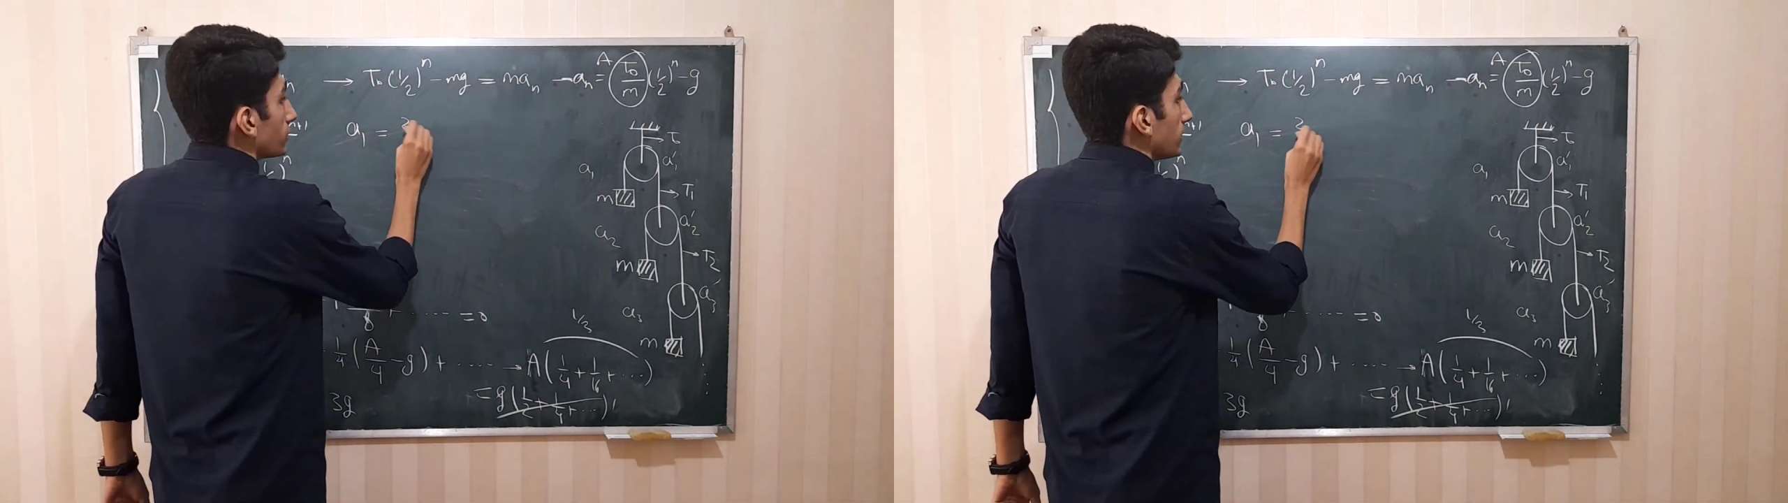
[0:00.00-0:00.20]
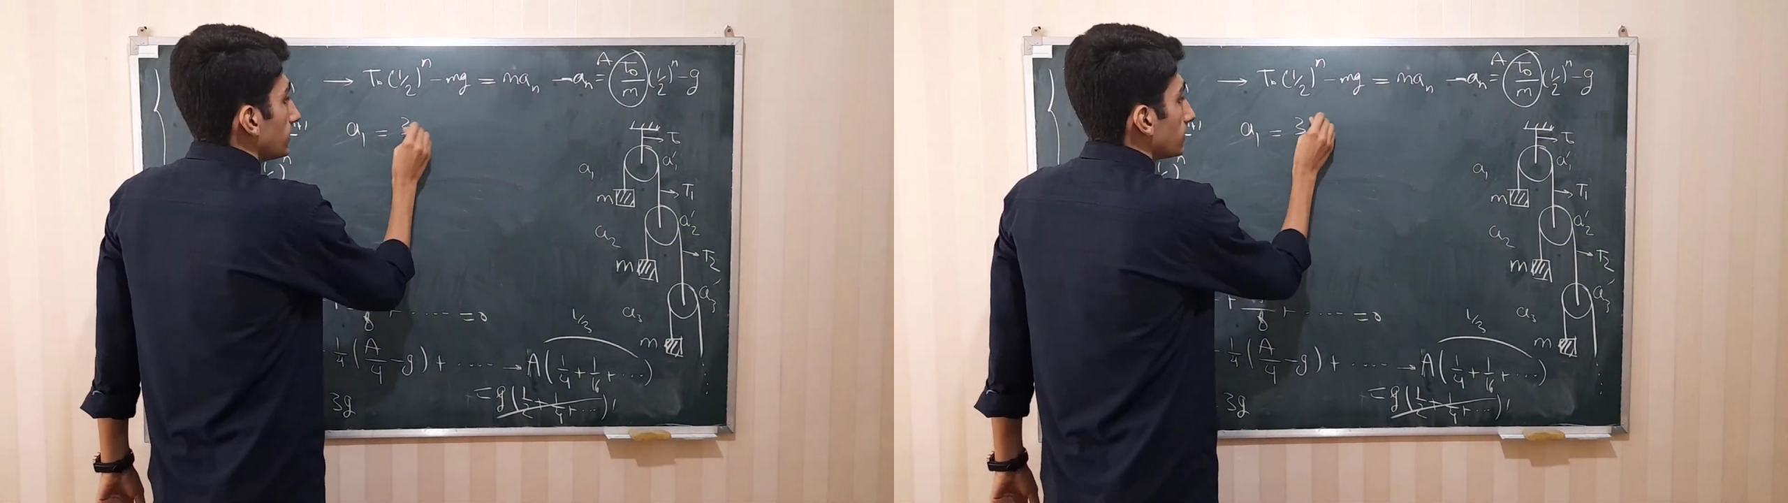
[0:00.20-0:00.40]

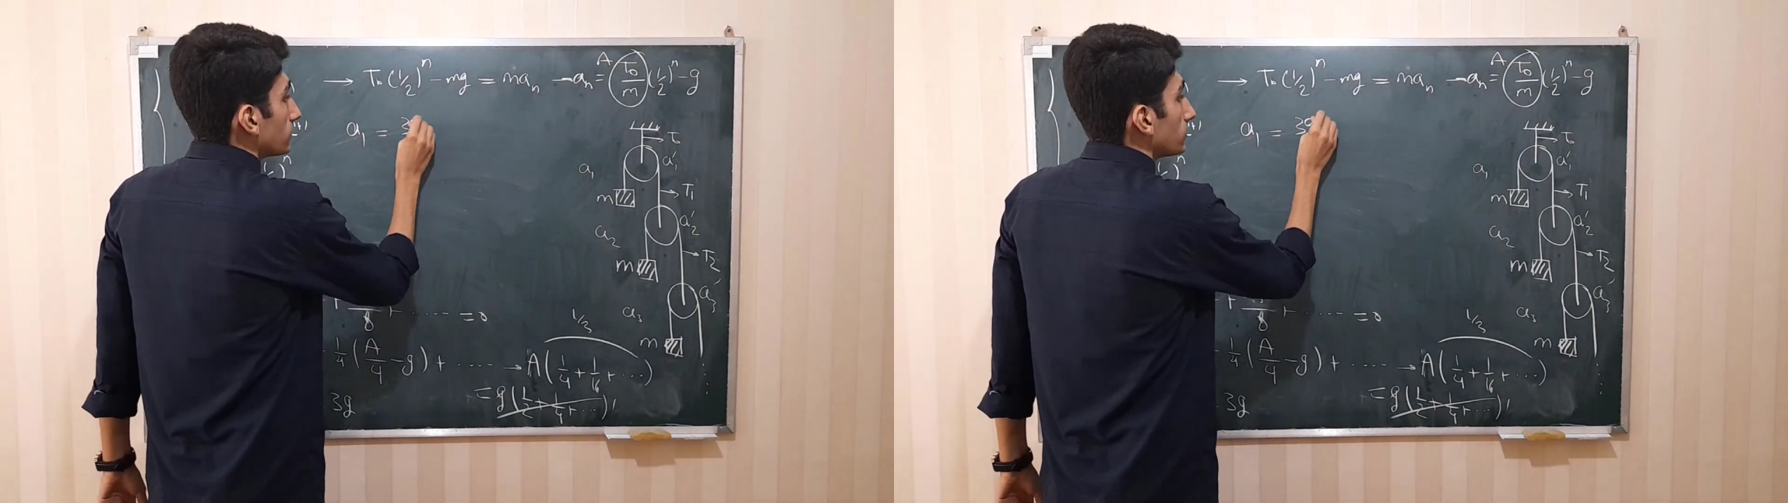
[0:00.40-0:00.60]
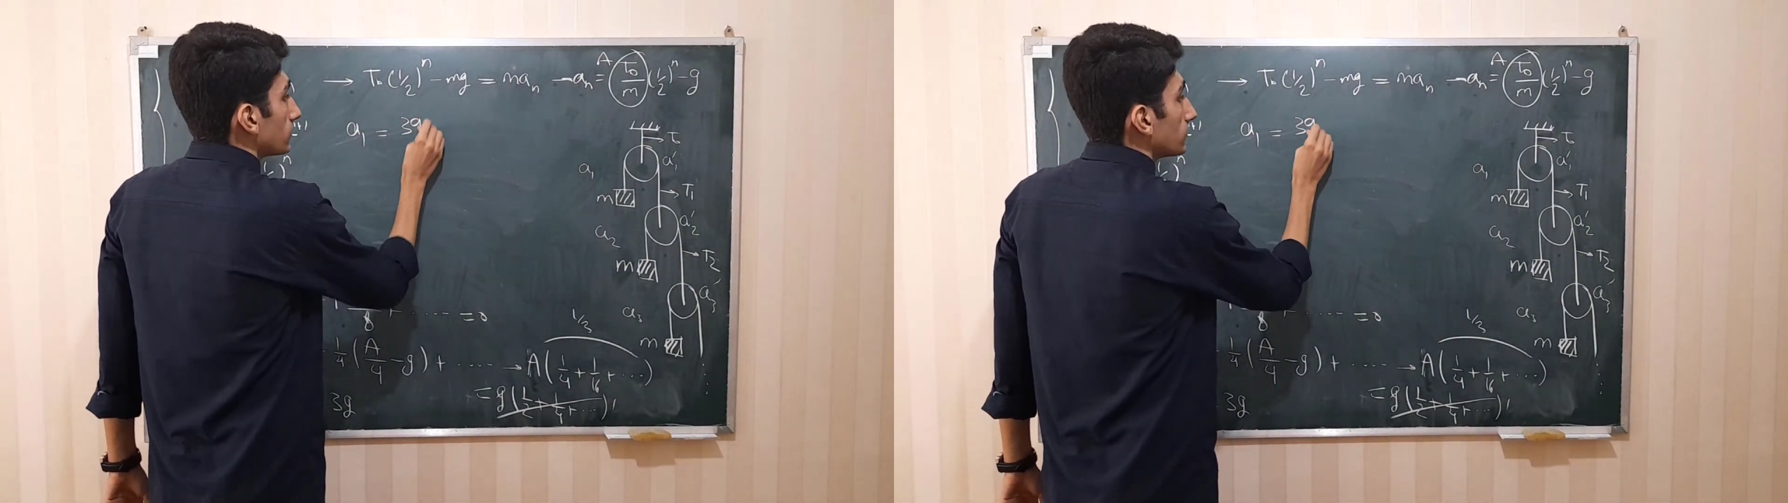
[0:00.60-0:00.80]
g
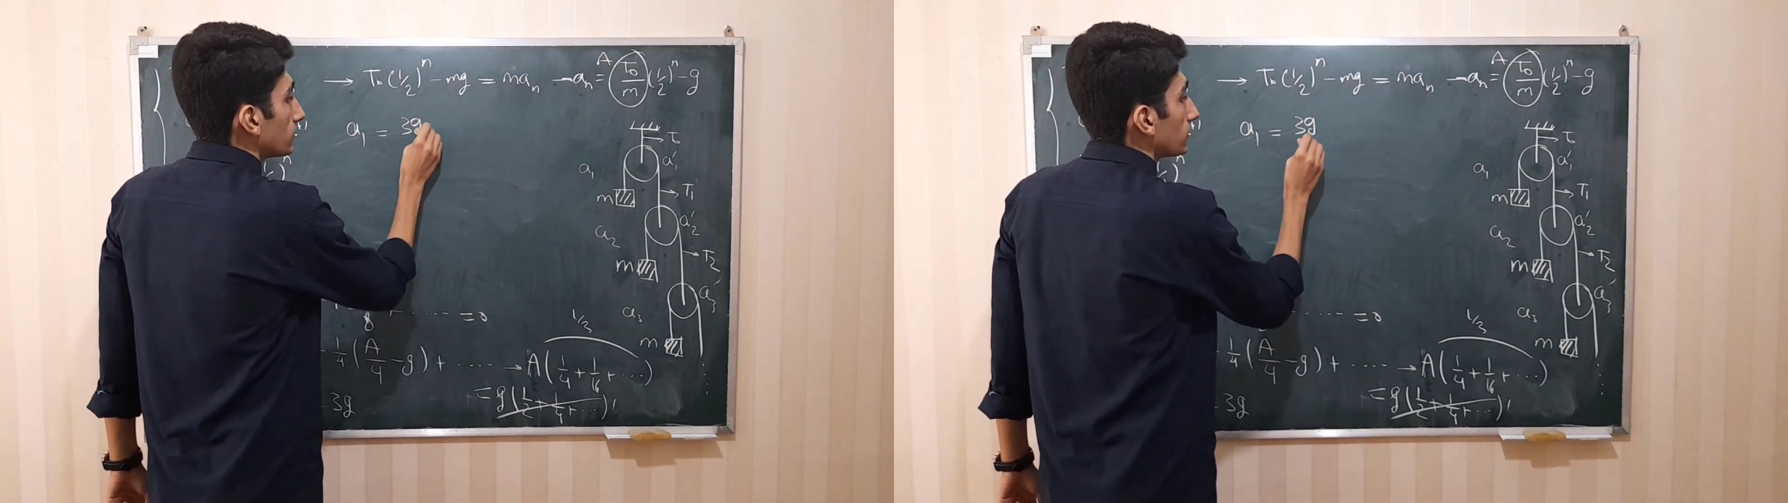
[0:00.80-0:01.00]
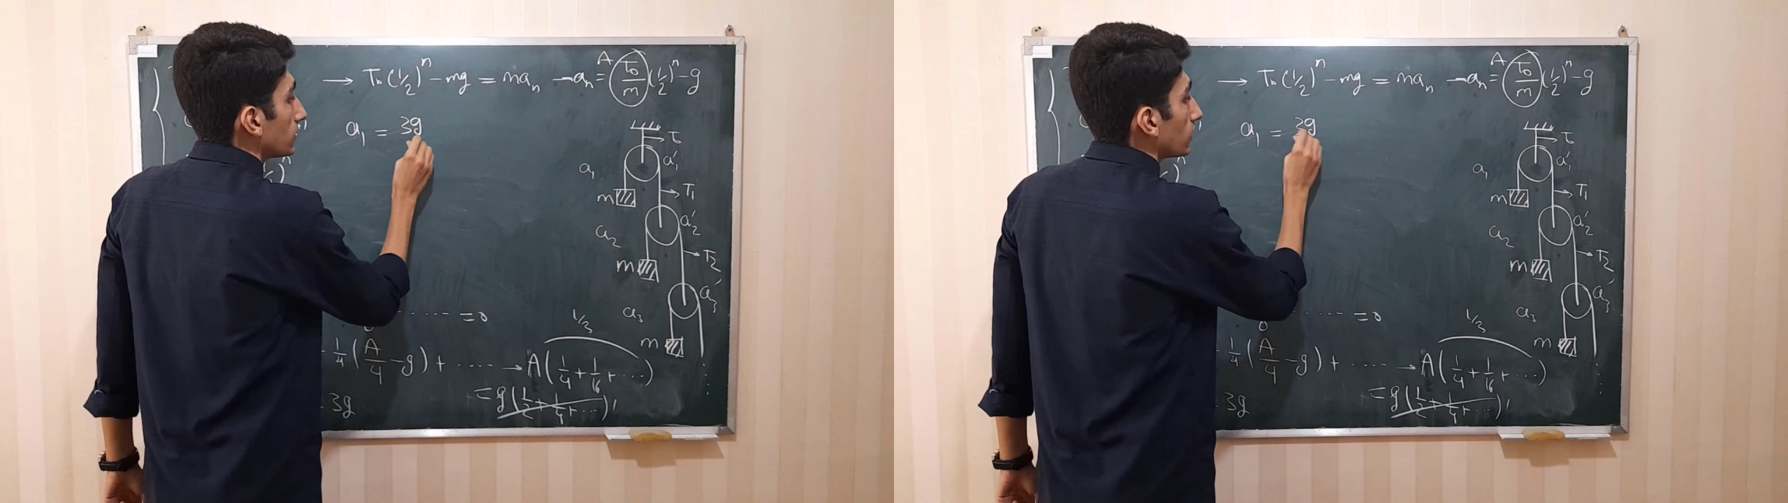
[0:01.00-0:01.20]

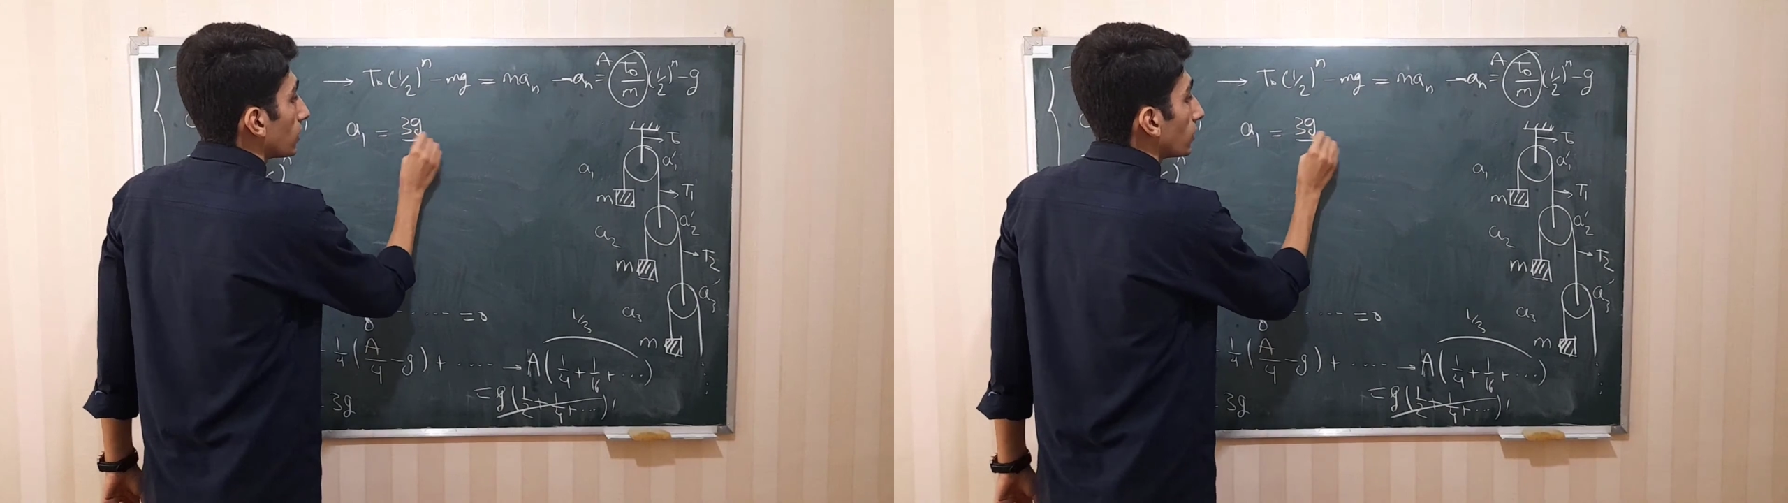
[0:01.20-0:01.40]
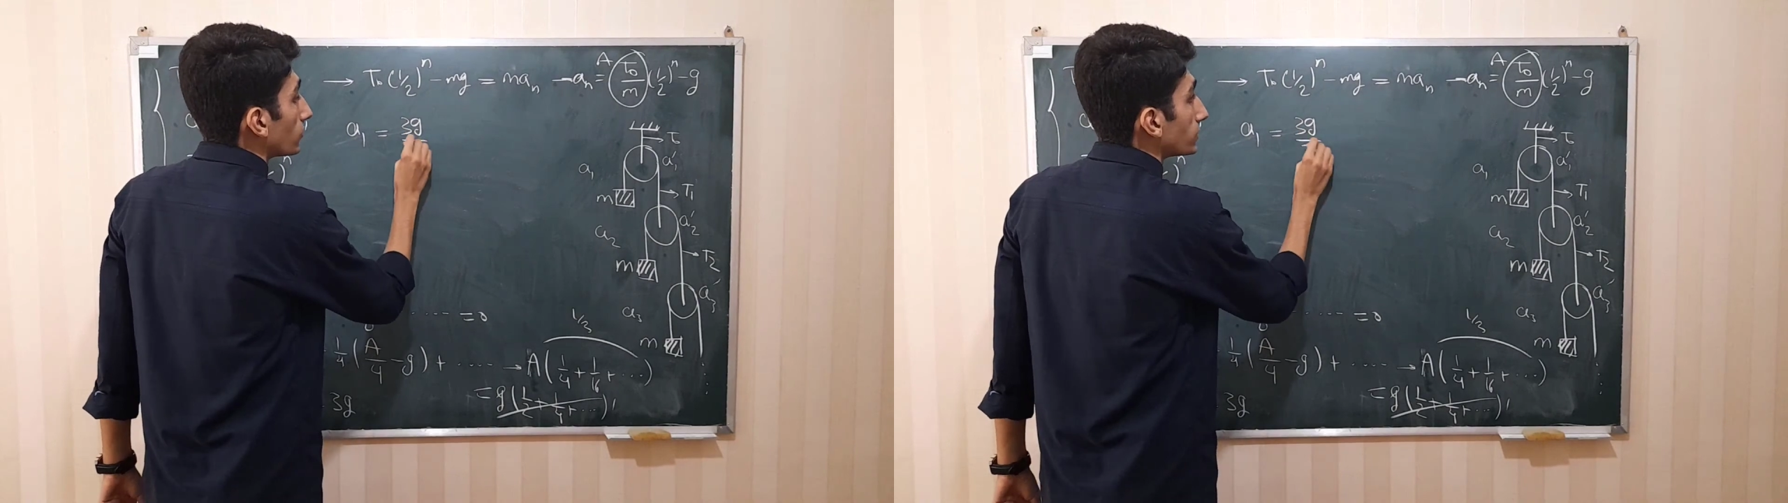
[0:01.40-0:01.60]

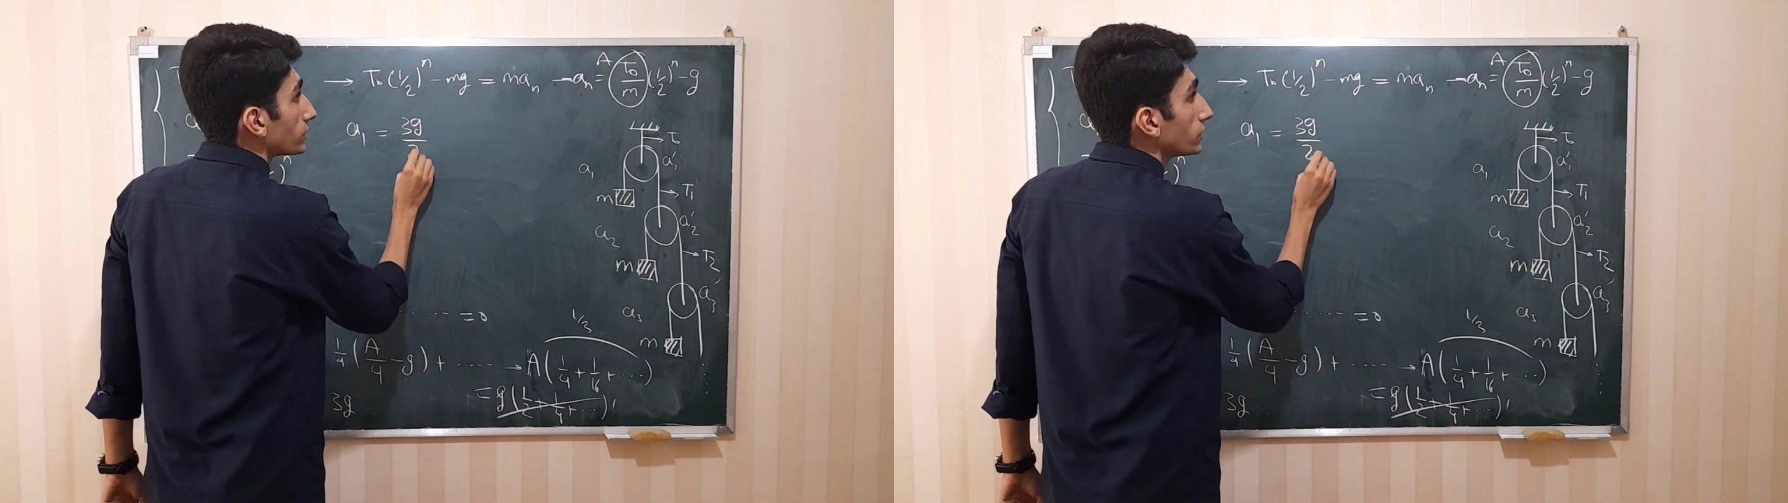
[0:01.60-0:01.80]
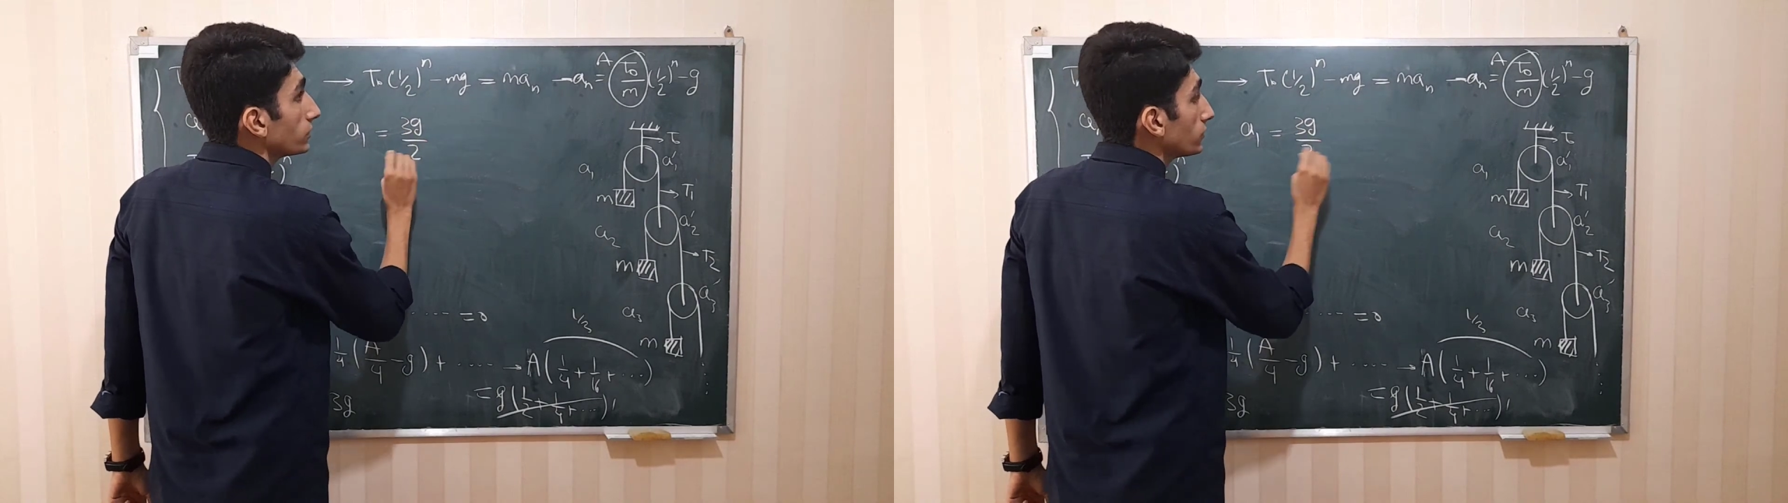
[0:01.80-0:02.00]
over
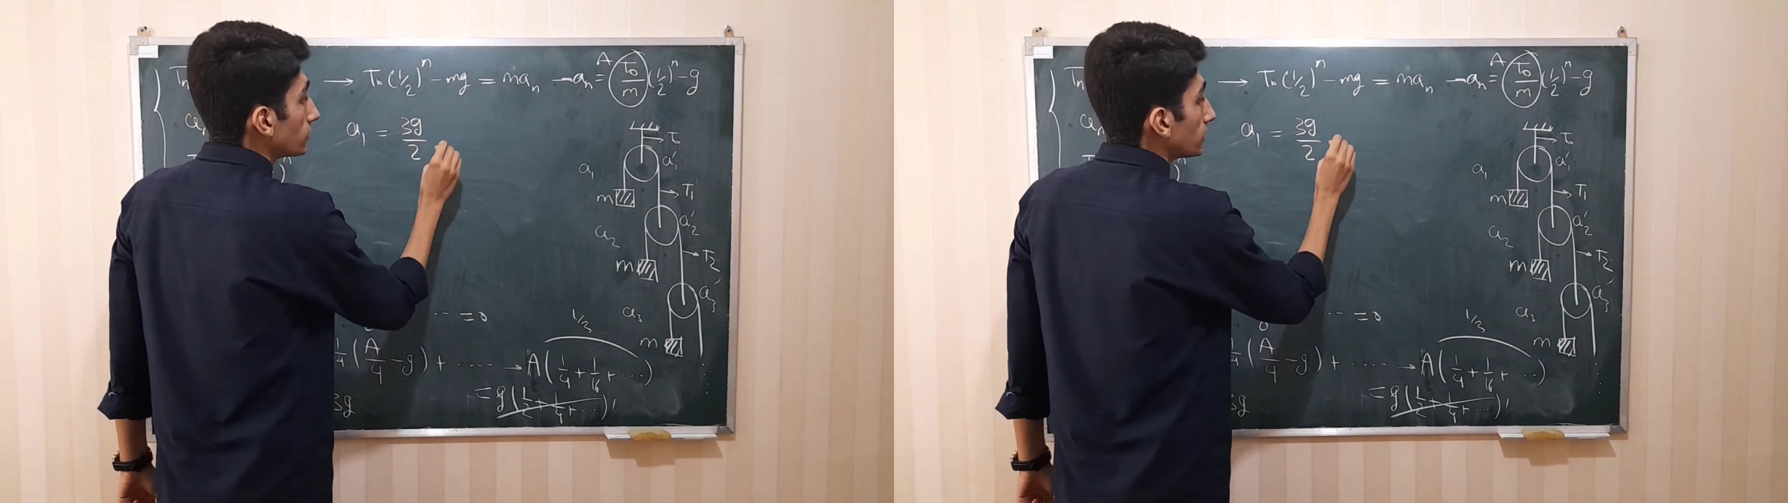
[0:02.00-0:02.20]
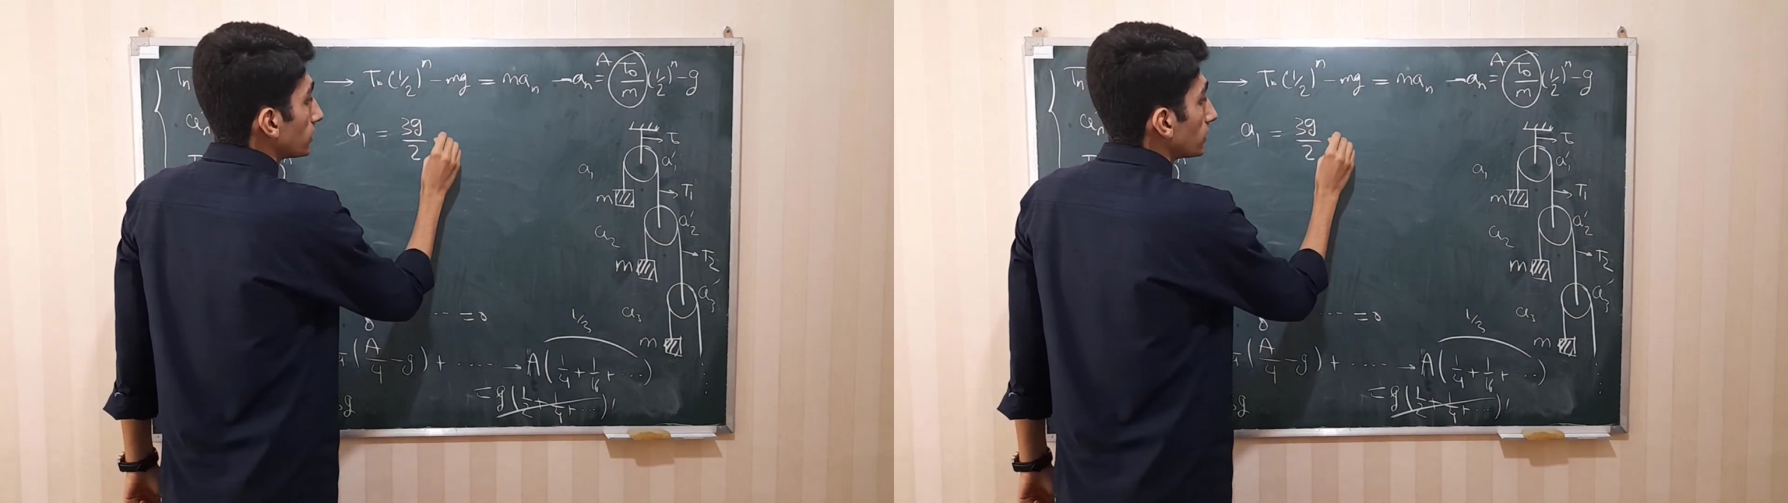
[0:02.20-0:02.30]
2